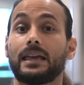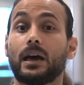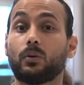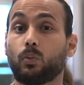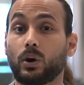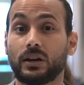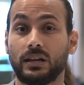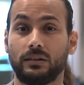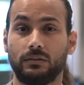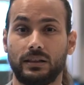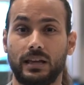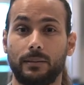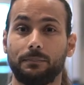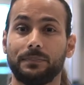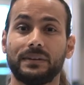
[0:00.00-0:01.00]
Get working with
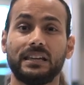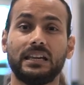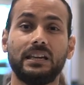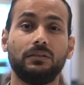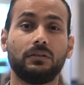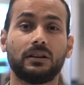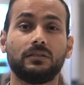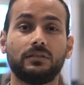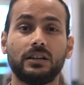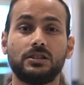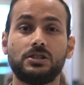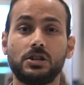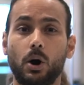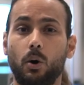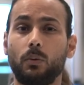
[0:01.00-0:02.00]
them. Even if they
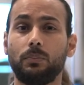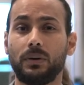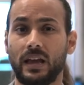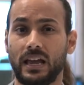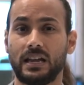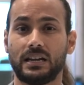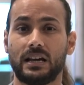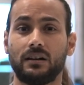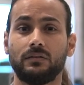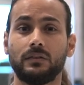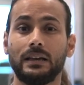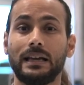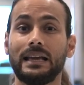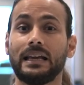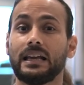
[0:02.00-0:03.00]
don't pay enough,
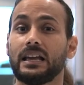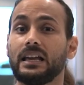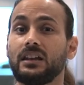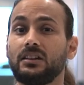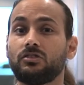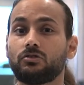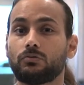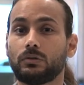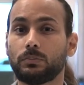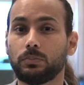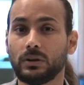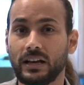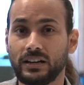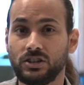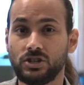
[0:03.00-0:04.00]
it is
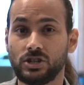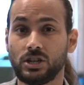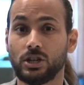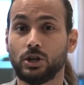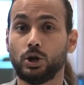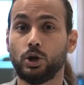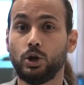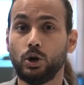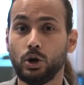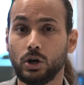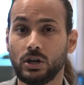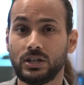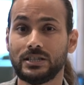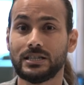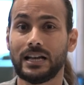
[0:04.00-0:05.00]
replenishing
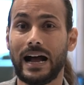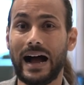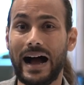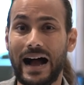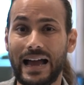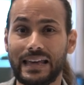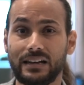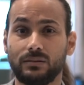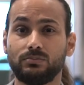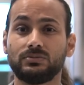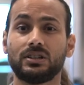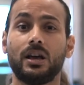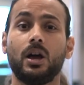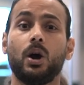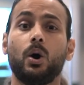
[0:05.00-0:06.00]
goods,
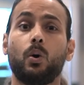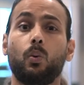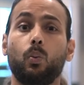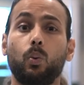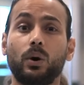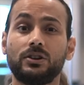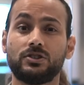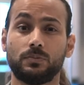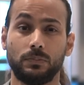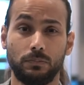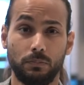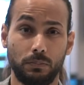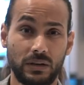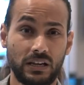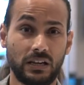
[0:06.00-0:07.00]
items, which
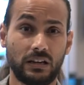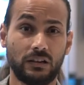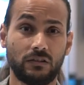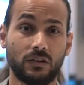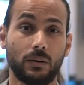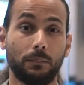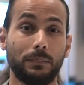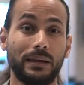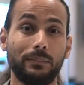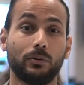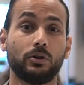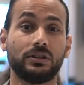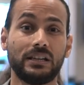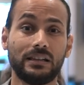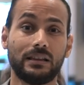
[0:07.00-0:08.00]
means
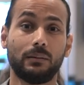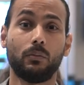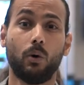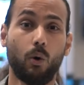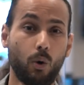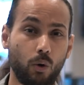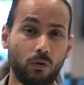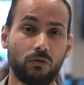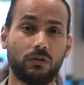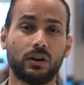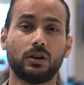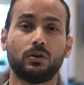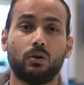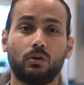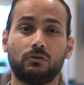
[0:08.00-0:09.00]
people need them over
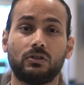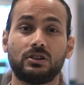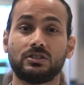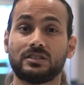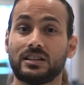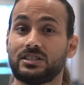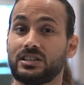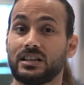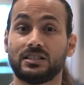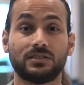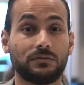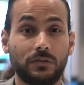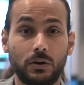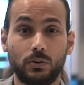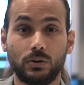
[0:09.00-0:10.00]
and over, such as
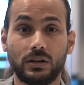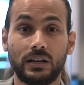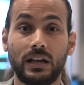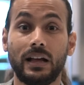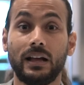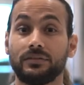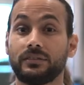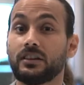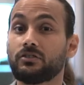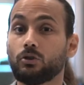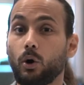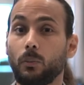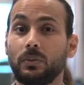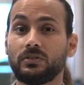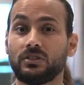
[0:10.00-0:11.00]
food. This
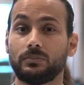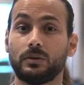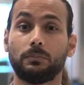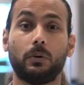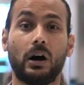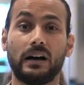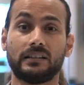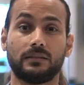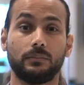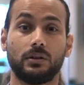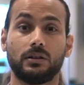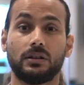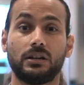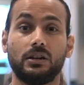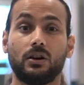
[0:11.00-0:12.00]
opens up the
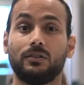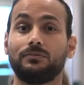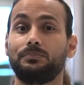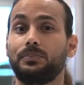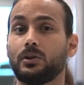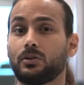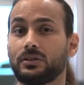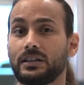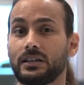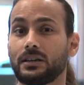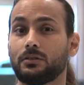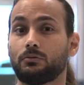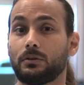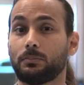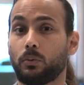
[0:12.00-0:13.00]
possibility of
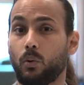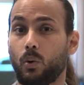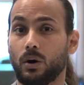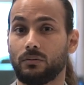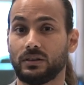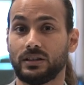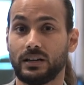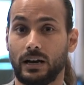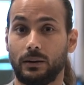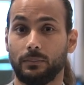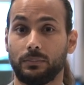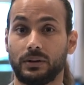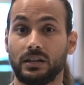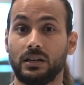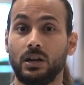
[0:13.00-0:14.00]
building rapport with the
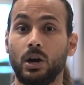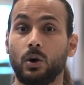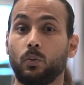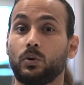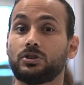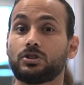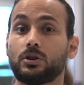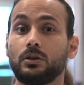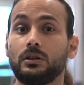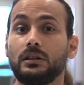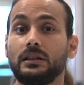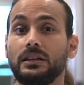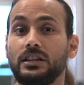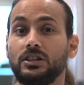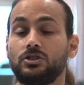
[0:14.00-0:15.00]
company, which could
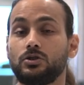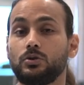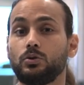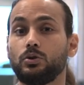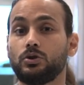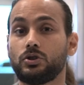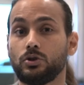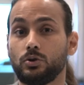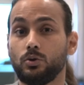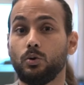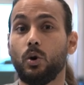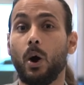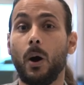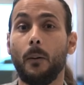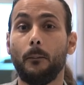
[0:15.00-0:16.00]
lead you to
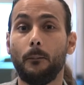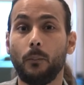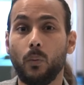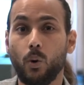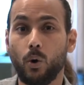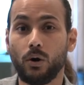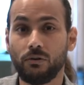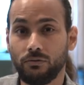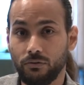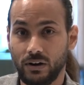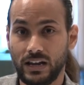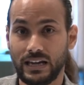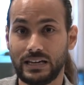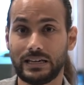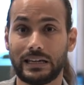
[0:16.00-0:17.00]
more
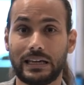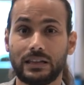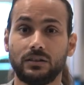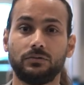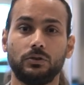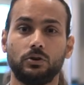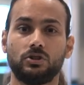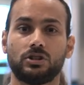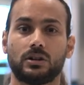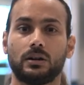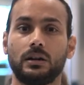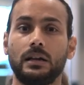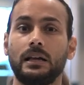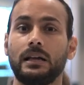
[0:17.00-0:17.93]
freight in the future.